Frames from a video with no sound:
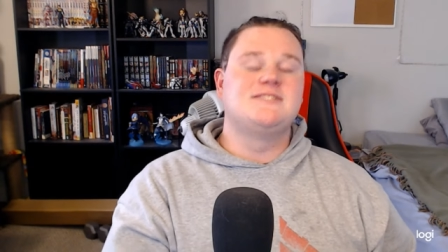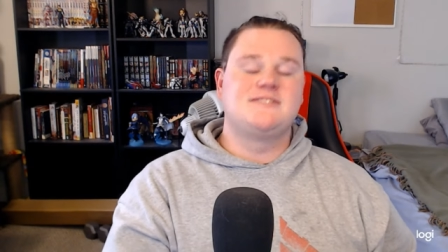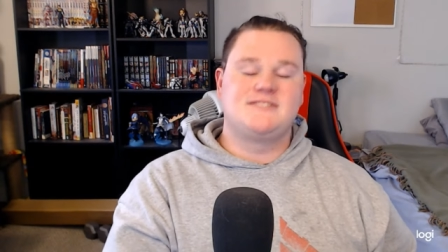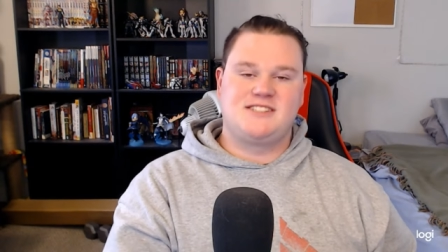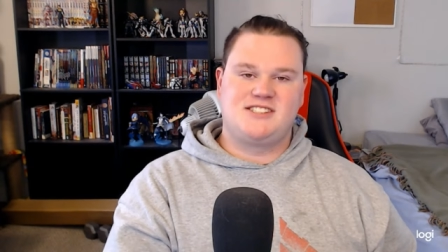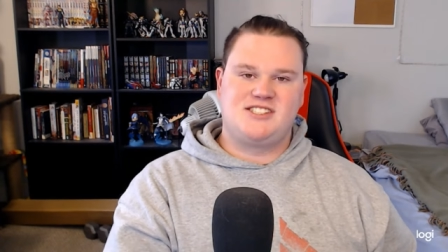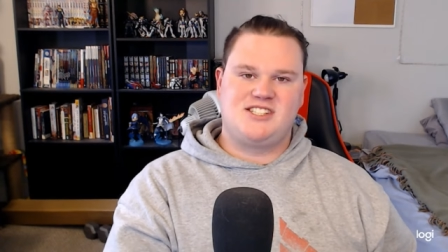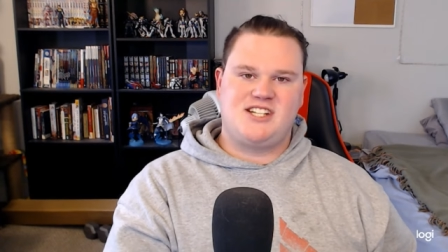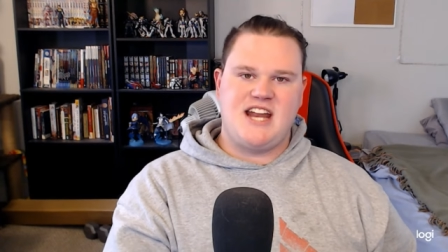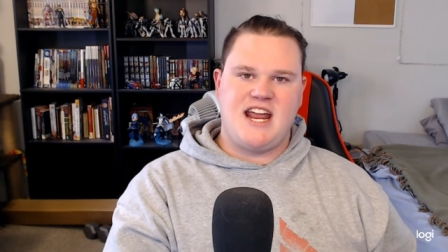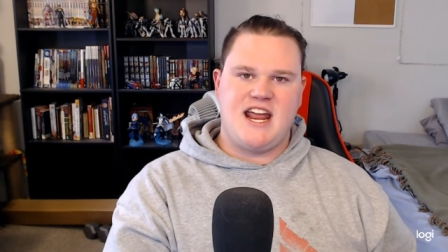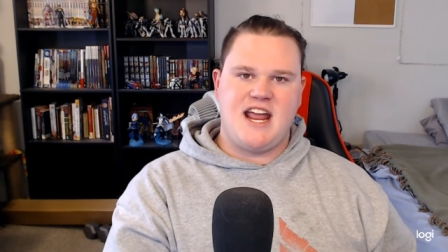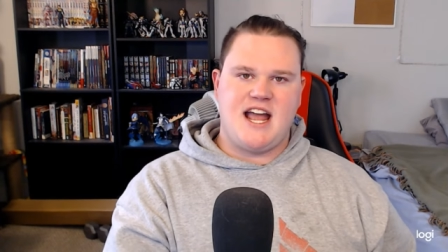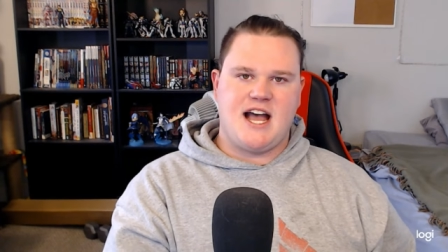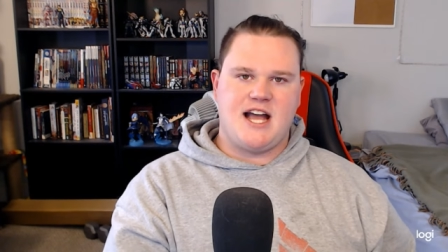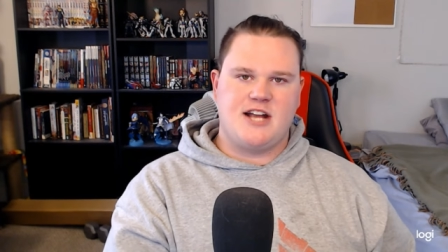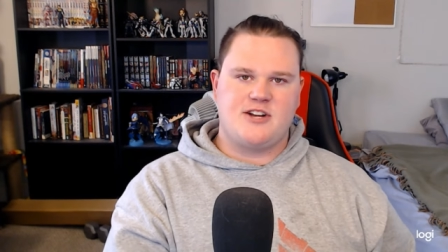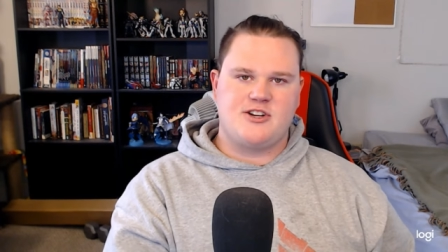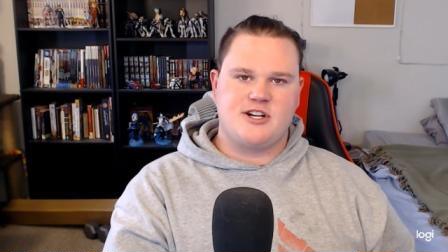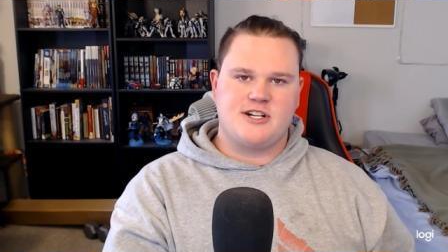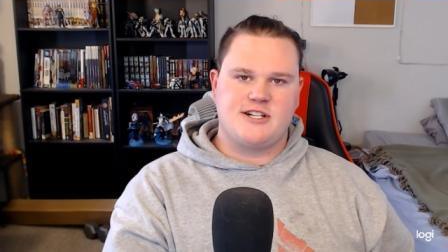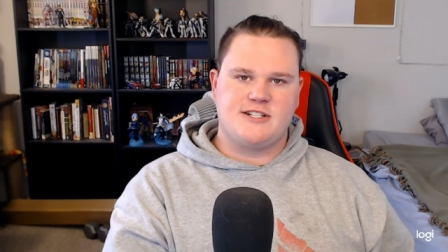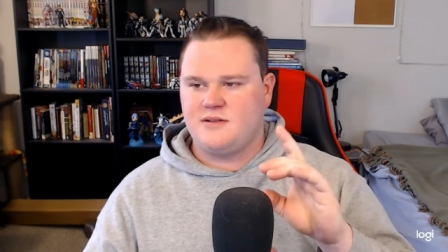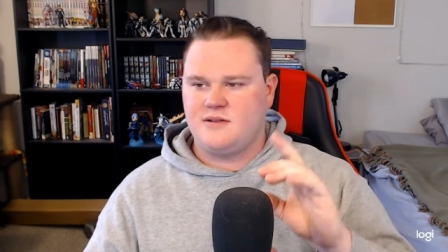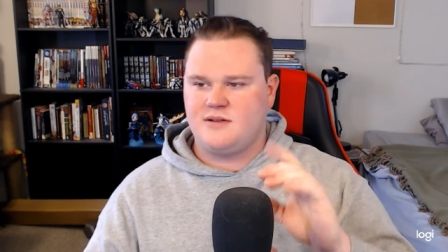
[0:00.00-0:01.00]
Stay
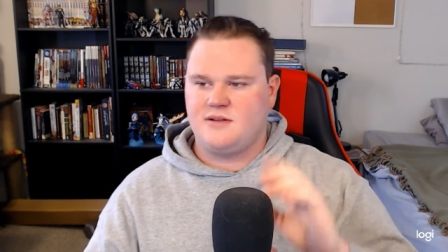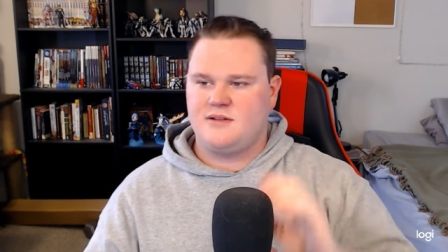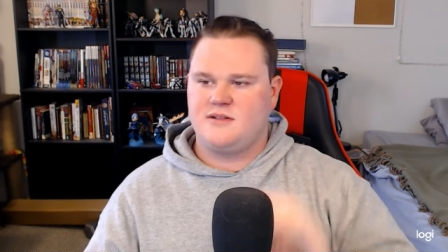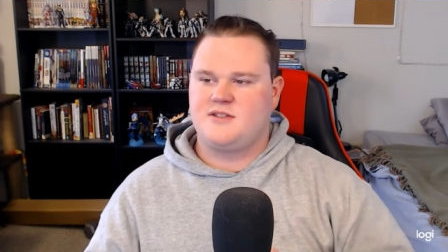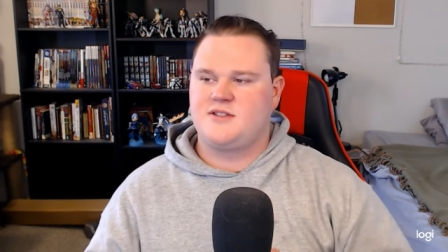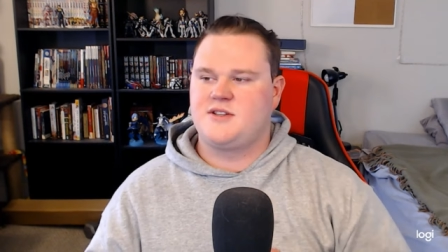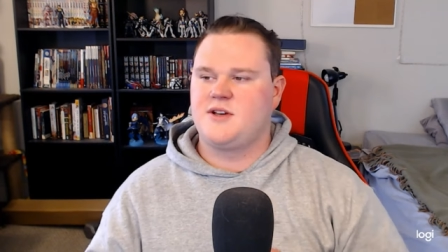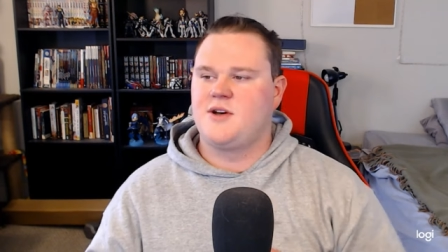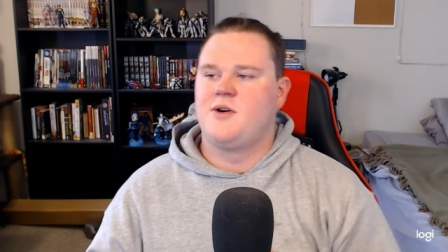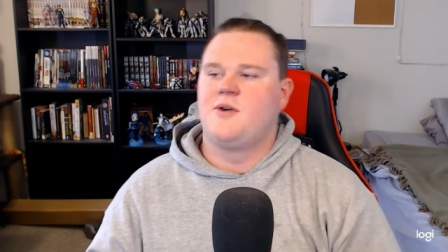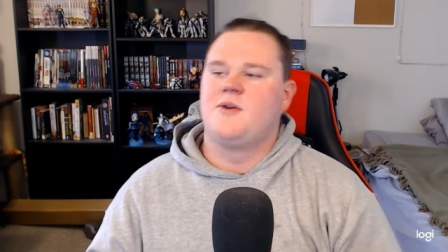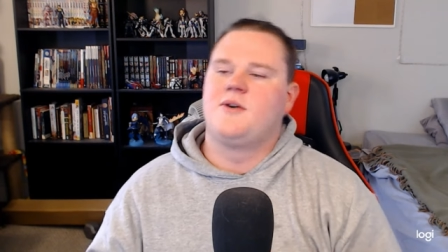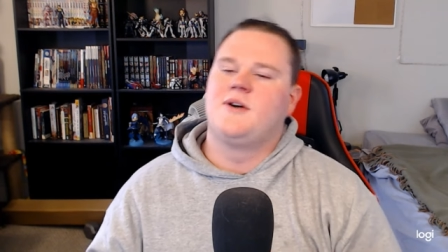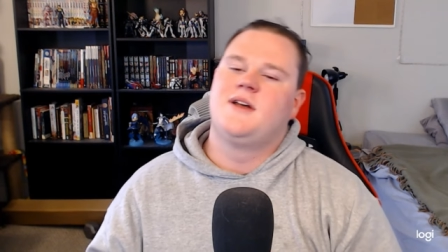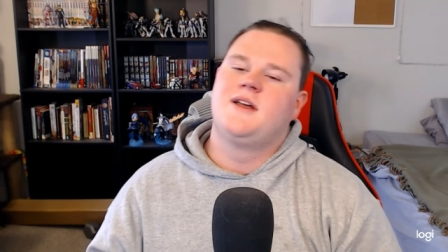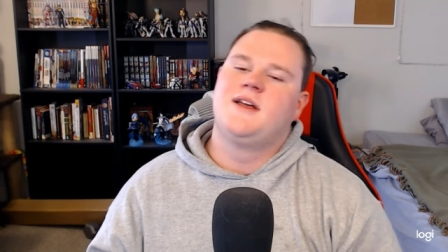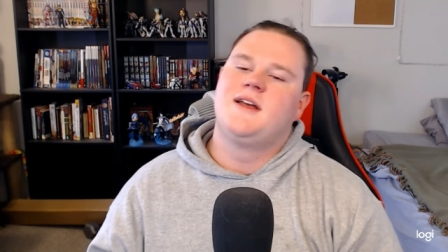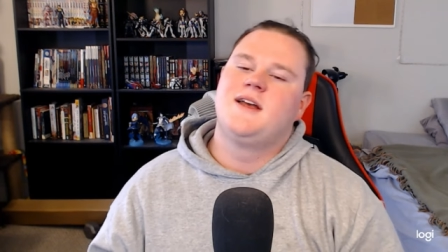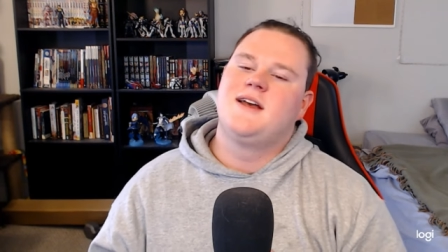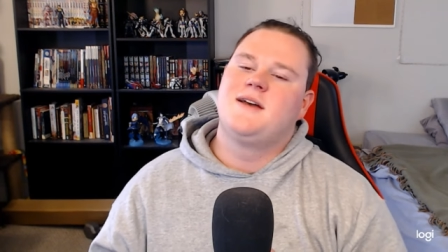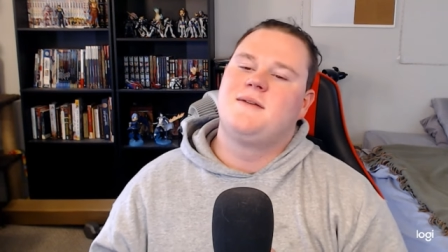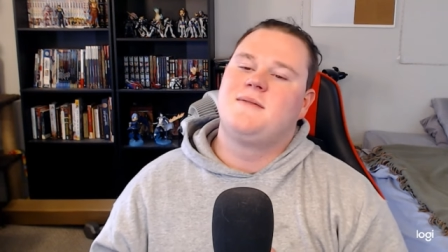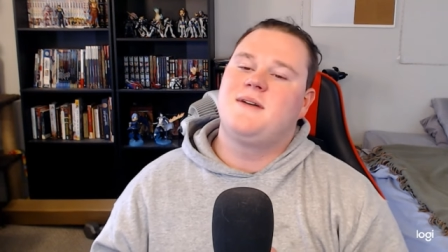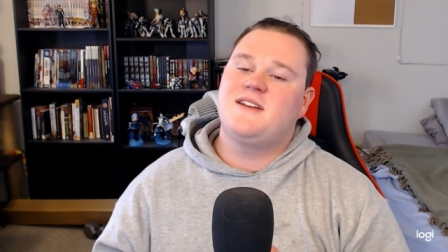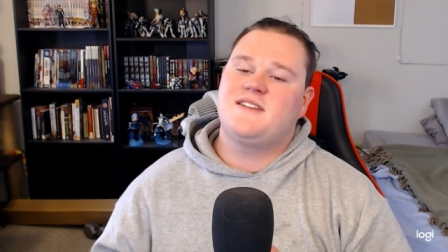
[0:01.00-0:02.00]
hydrated. So,
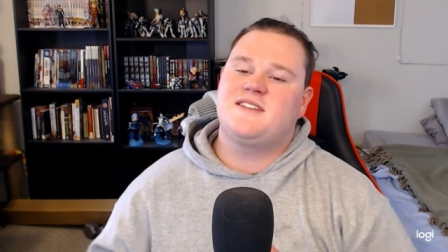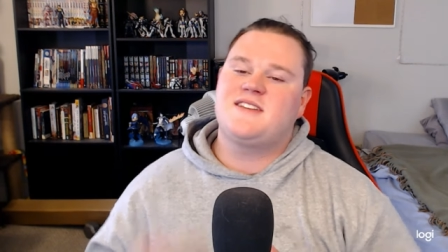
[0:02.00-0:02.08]
my